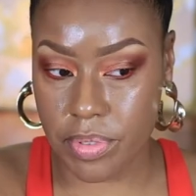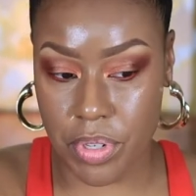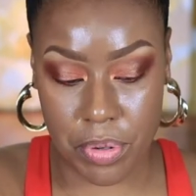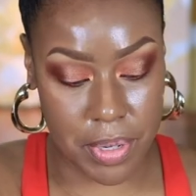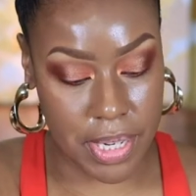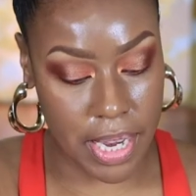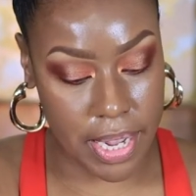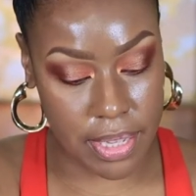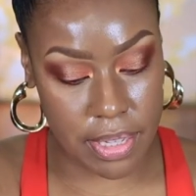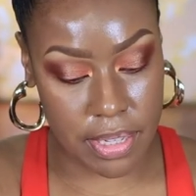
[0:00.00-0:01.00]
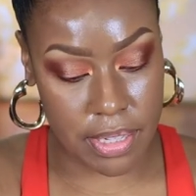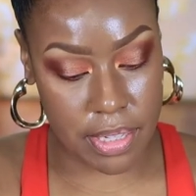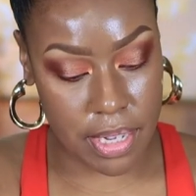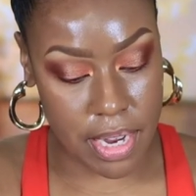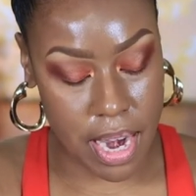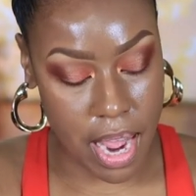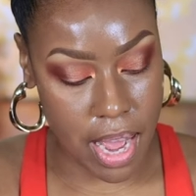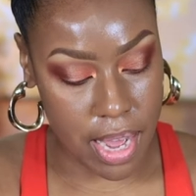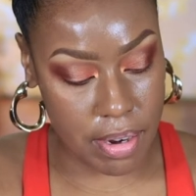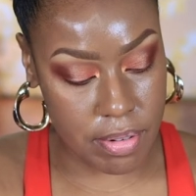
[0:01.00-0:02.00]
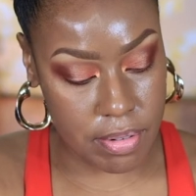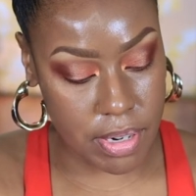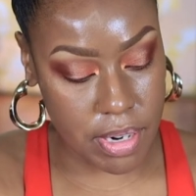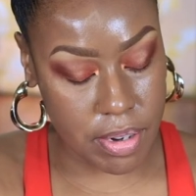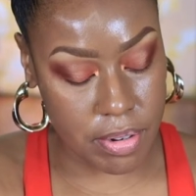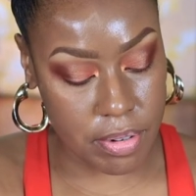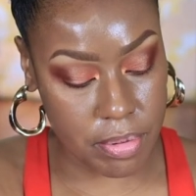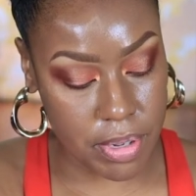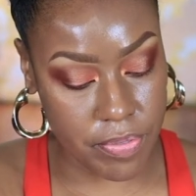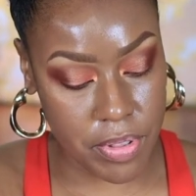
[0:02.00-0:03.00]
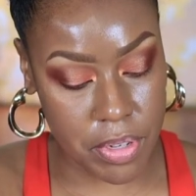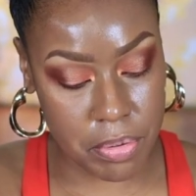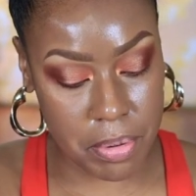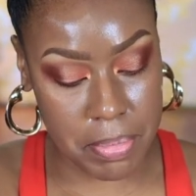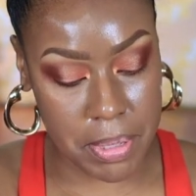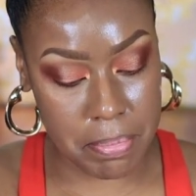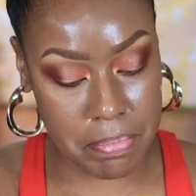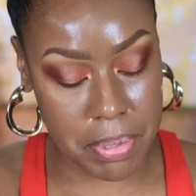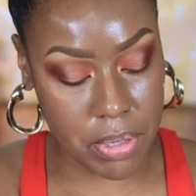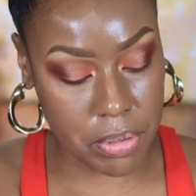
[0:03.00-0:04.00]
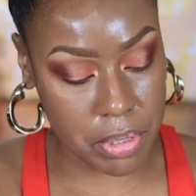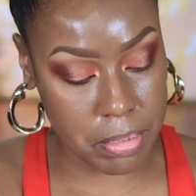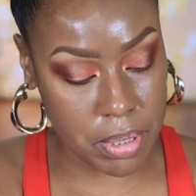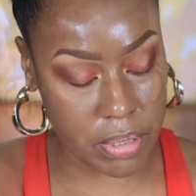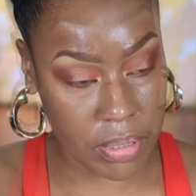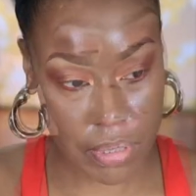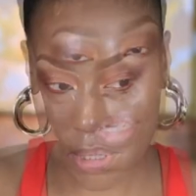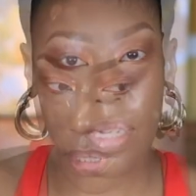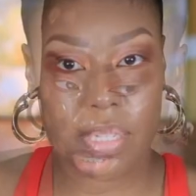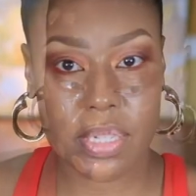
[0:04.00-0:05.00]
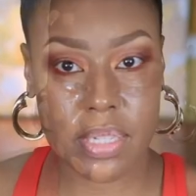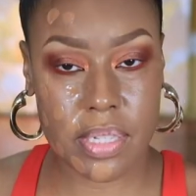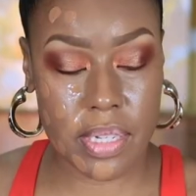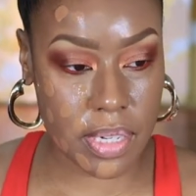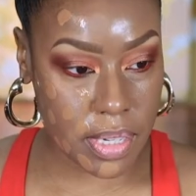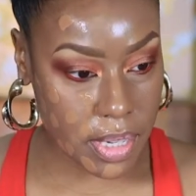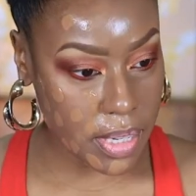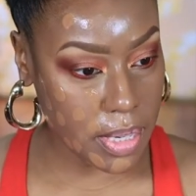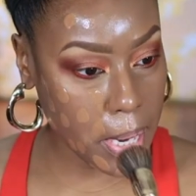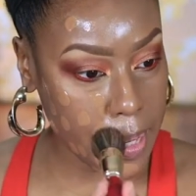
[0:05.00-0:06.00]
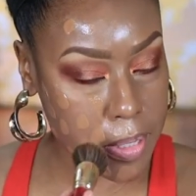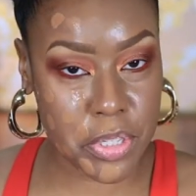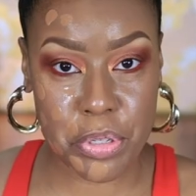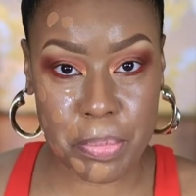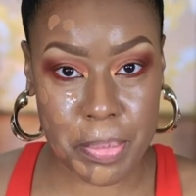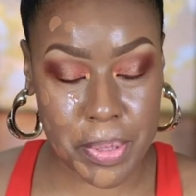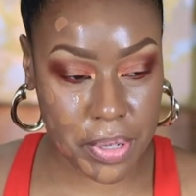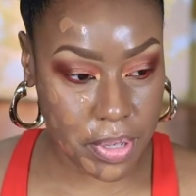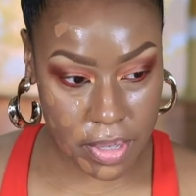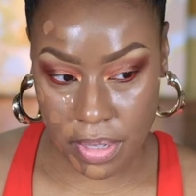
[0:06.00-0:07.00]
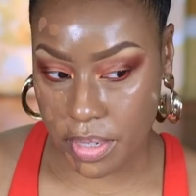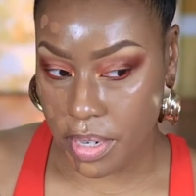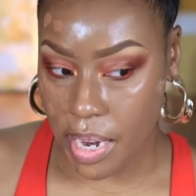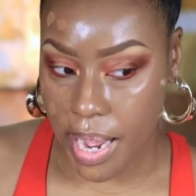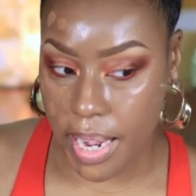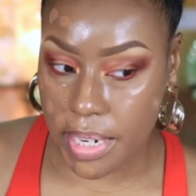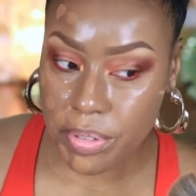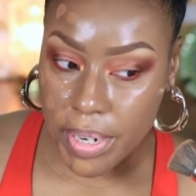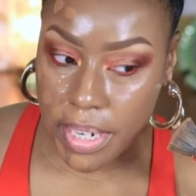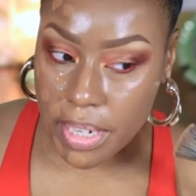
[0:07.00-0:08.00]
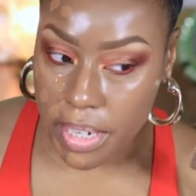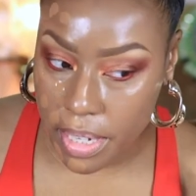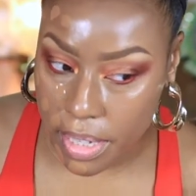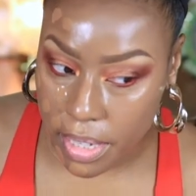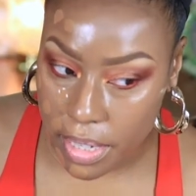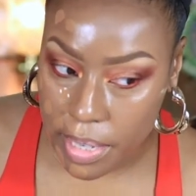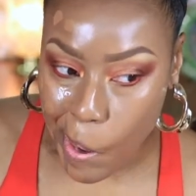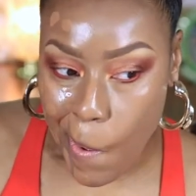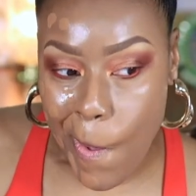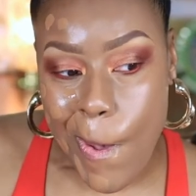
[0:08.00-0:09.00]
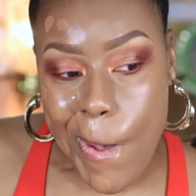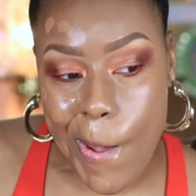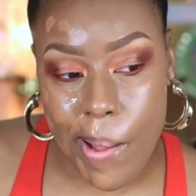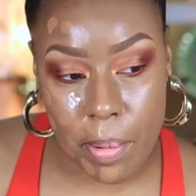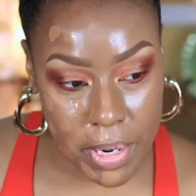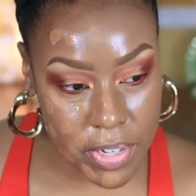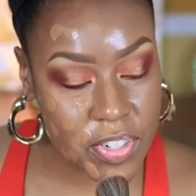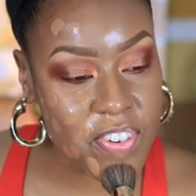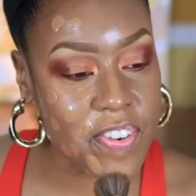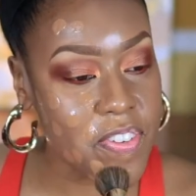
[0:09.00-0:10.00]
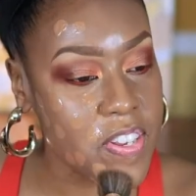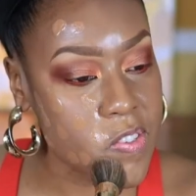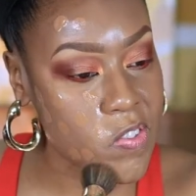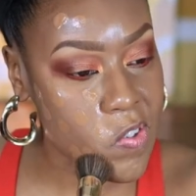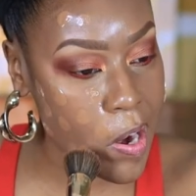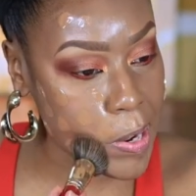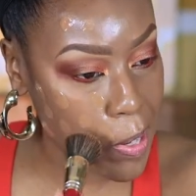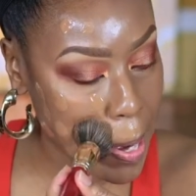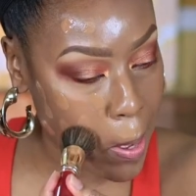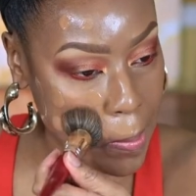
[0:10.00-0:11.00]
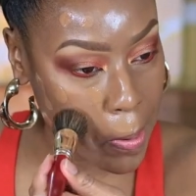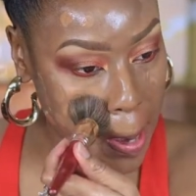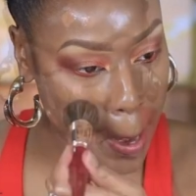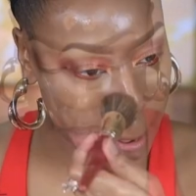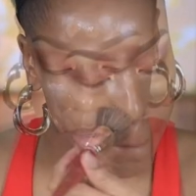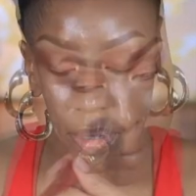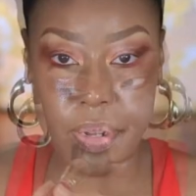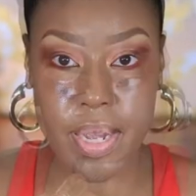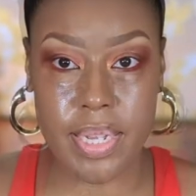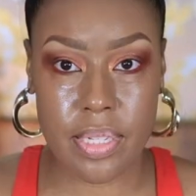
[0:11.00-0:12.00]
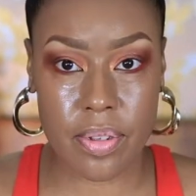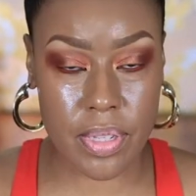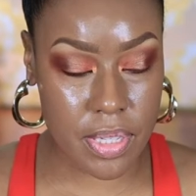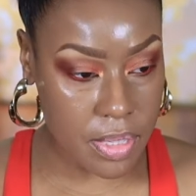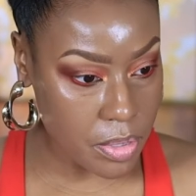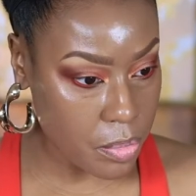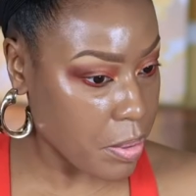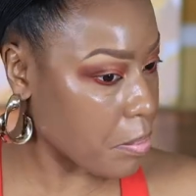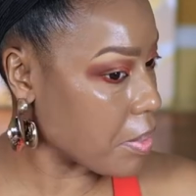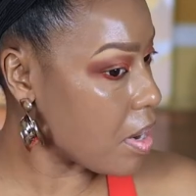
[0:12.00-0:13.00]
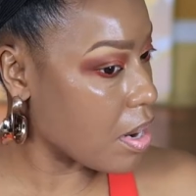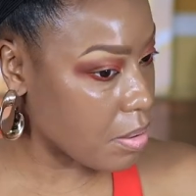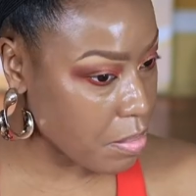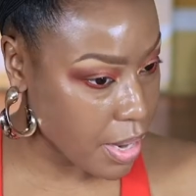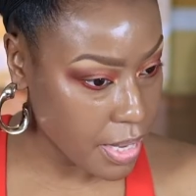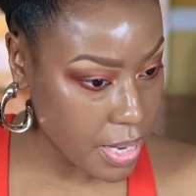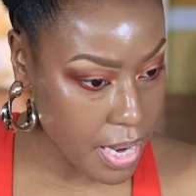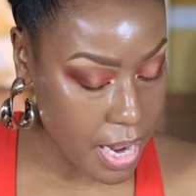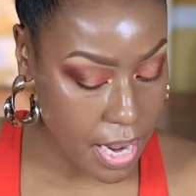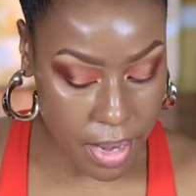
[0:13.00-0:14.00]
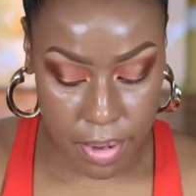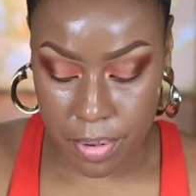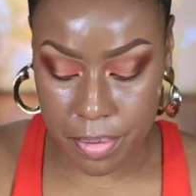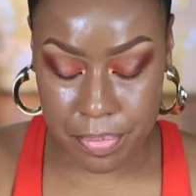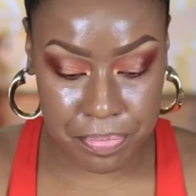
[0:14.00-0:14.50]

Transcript: dewy like this, then I don't know if this would be buildable, because it's looking like super hydrated and I'm not sure if it's drying down or not. Okay, so this is where we are right now.